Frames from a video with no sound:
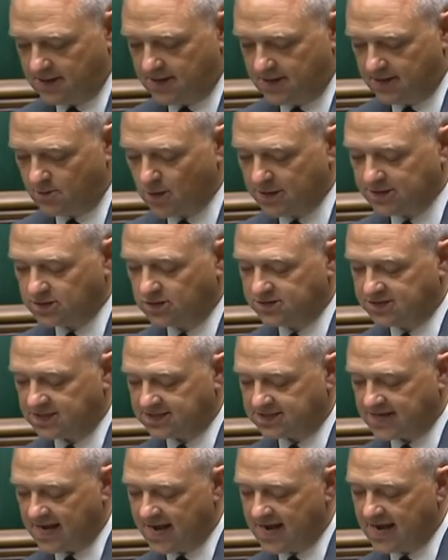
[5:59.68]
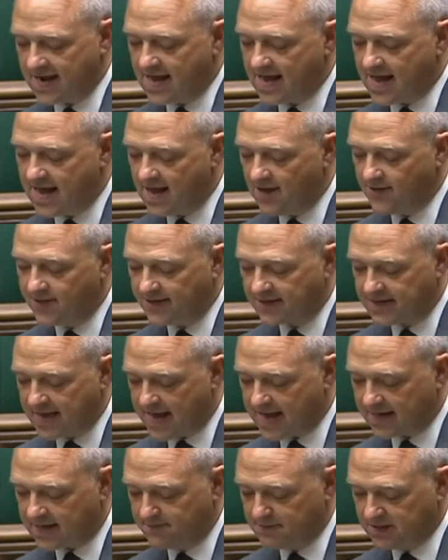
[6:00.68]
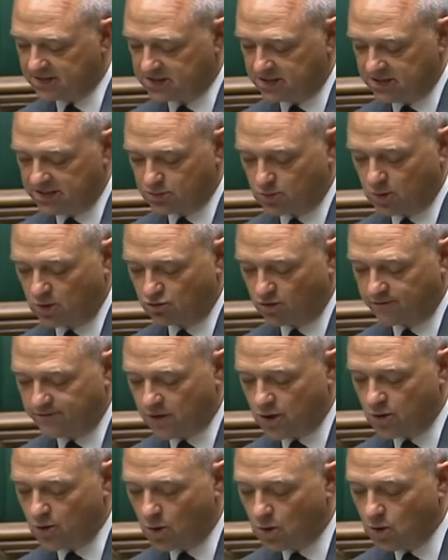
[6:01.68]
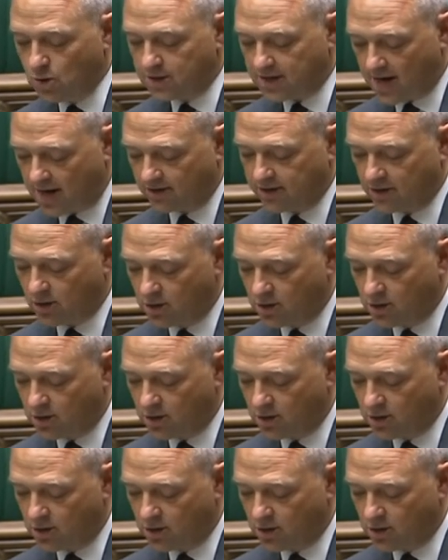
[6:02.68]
It went on to say, Health and Care Commissioners will review all current